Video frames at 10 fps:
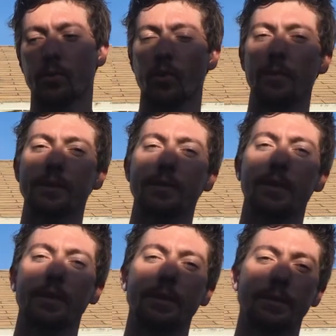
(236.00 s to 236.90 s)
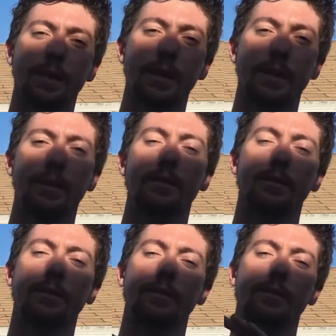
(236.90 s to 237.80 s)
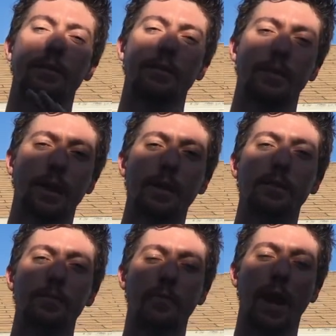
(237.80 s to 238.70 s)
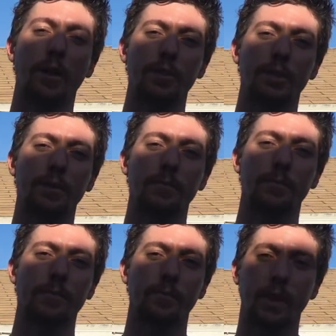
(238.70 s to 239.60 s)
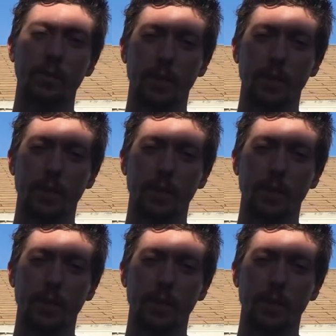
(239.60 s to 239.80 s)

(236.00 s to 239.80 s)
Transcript: Chromista is a kingdom of algae, and